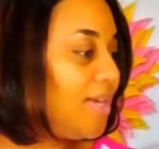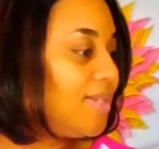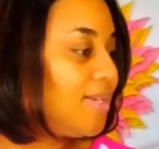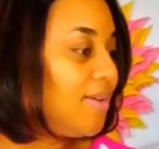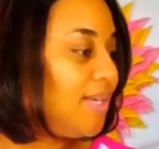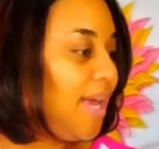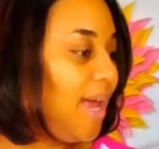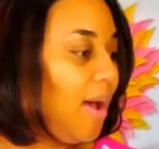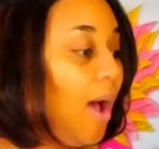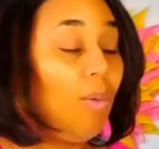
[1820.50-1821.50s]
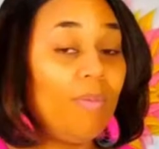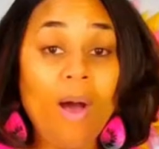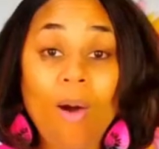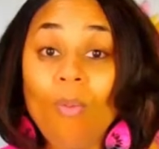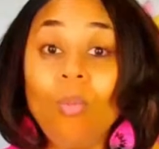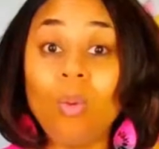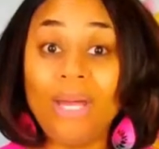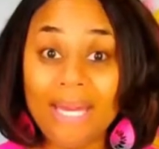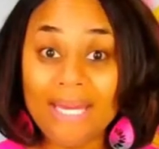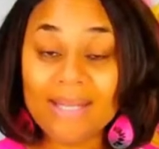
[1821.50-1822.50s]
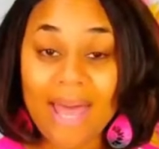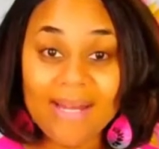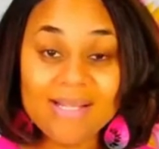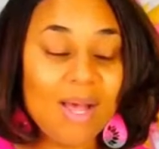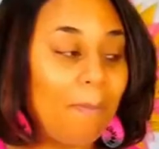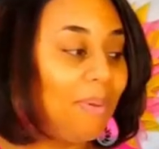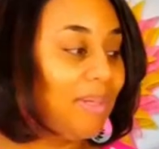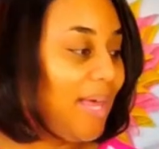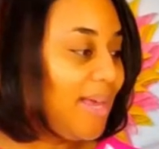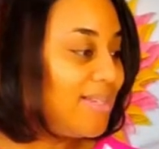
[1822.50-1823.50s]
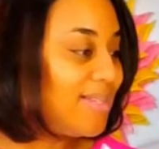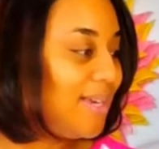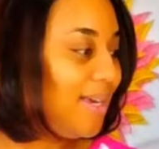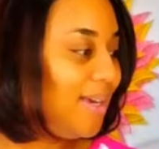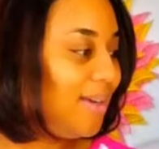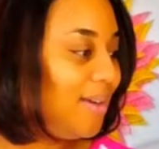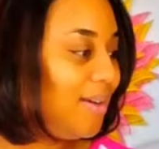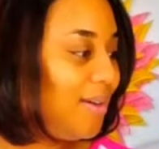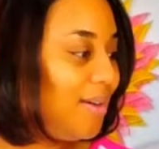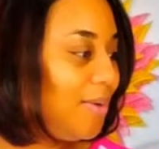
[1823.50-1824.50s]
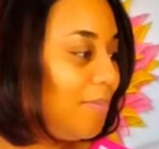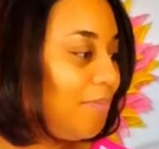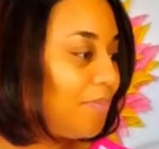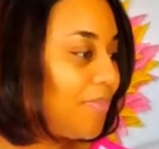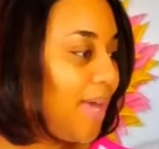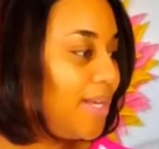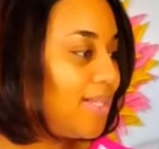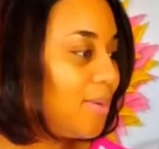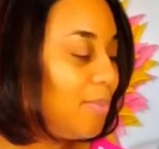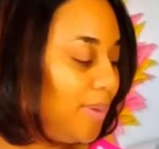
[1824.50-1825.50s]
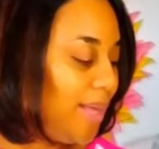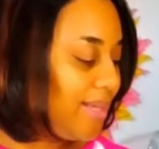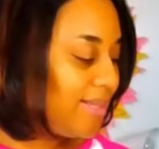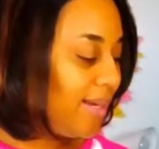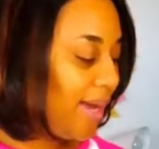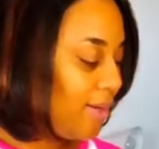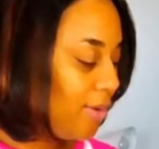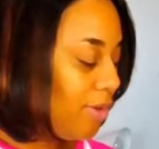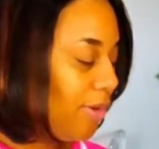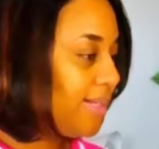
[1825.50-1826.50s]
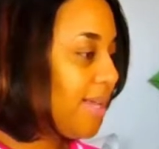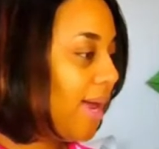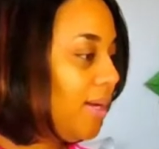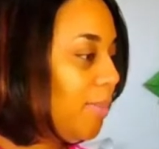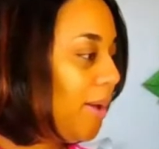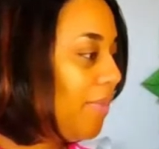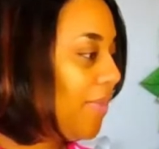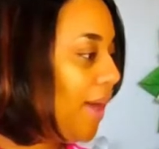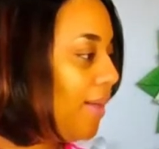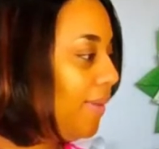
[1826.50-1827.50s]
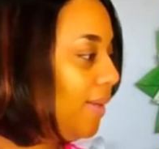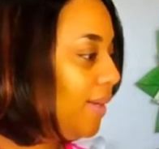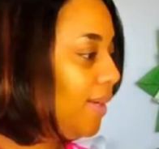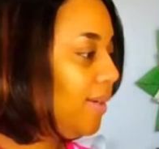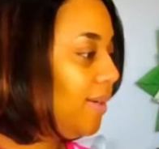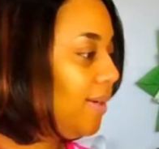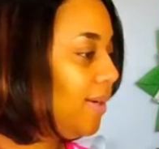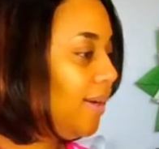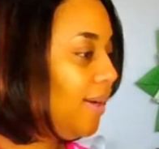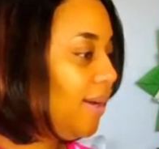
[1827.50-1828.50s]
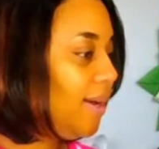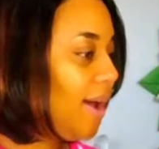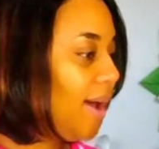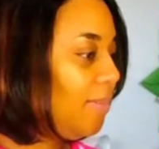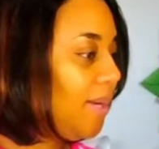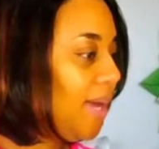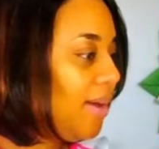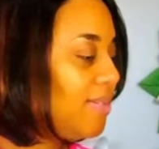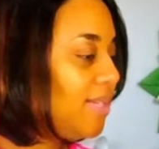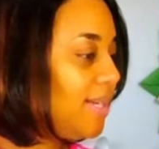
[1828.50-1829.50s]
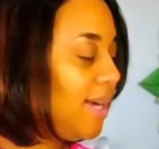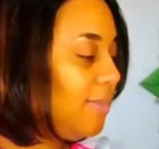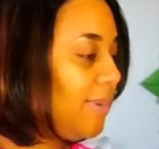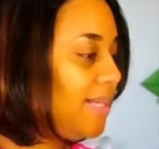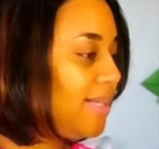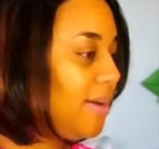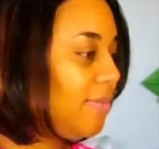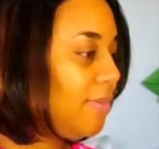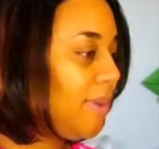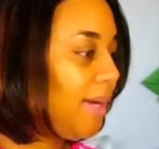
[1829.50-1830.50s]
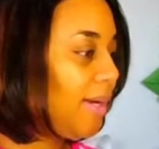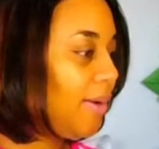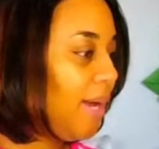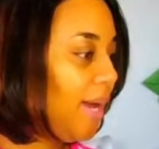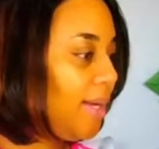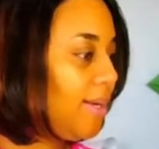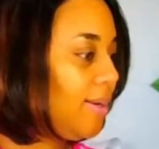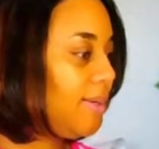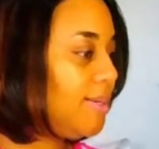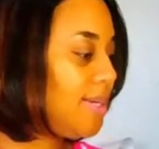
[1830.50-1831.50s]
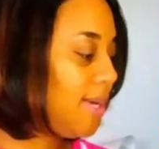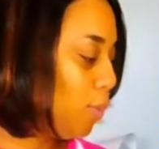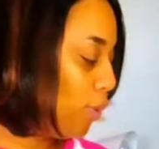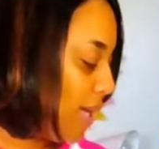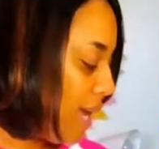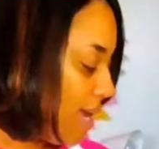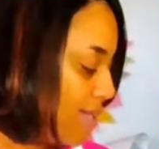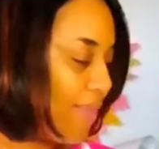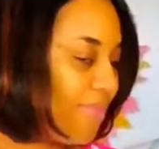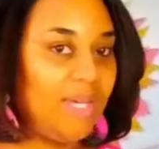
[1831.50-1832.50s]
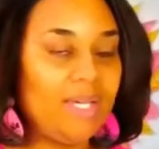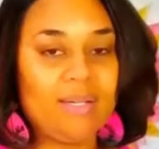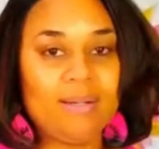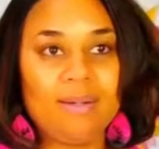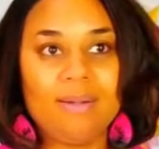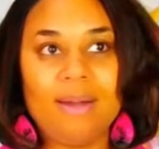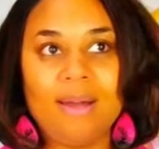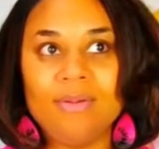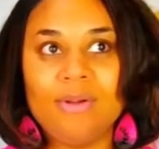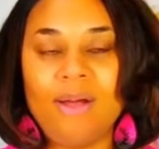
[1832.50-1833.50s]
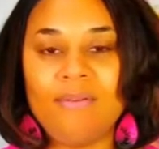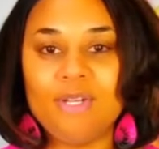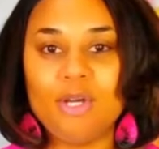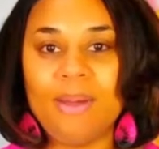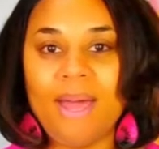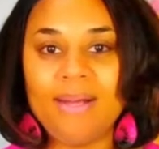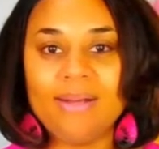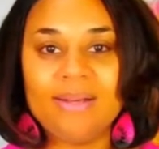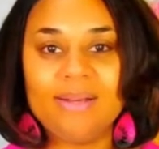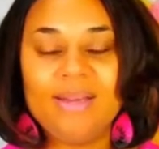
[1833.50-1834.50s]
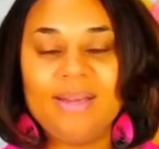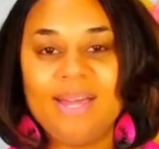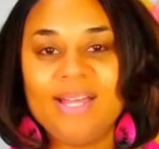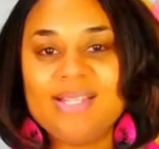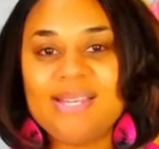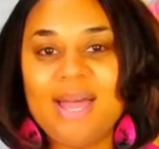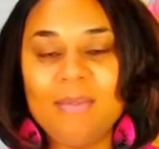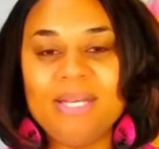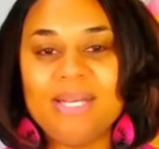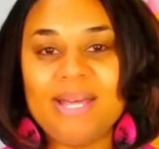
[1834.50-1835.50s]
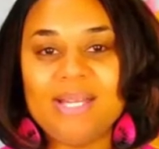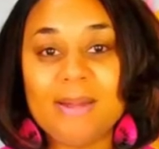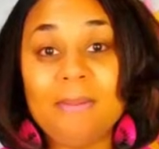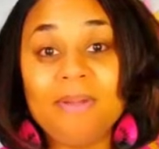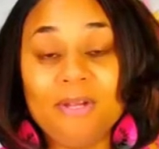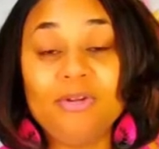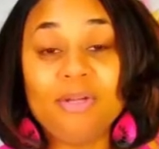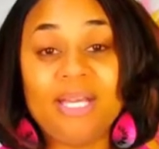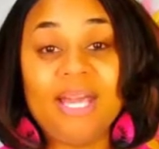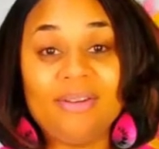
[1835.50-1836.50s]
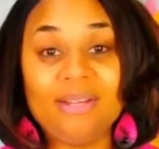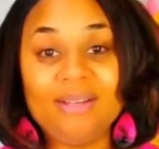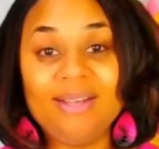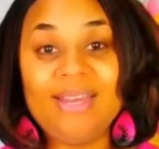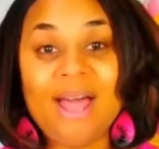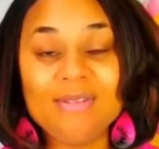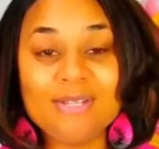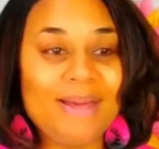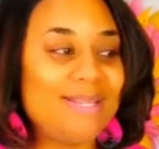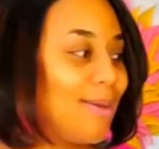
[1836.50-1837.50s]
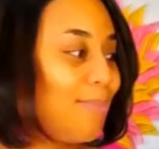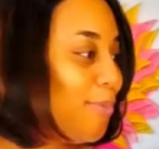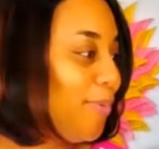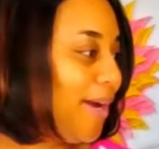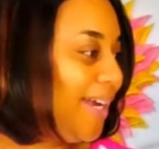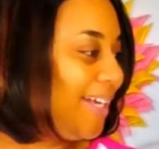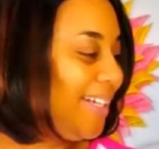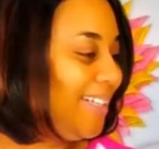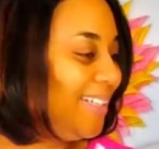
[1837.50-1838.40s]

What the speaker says: So yeah. Oh, the whole week. That is a blessing. That is a blessing. I know you're excited about that then. I am counting down myself. I'm like, okay, 10 more days, I think. I don't know. I'll have to go back and see how many days, but I'm literally counting down to my summer break.